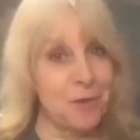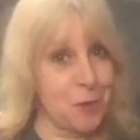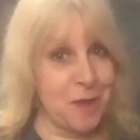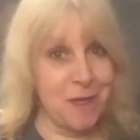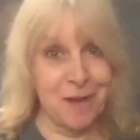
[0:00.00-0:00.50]

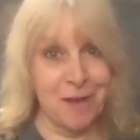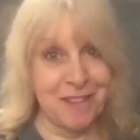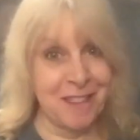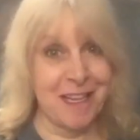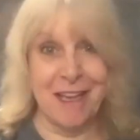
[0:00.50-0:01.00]
you here
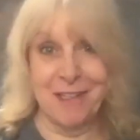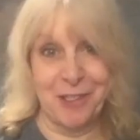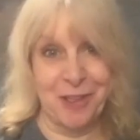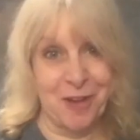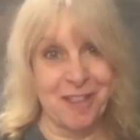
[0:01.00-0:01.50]
today,
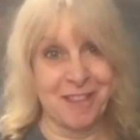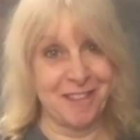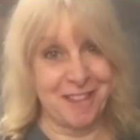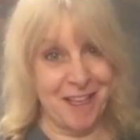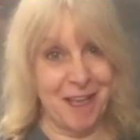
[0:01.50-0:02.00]
Shawn,
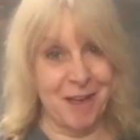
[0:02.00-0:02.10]
and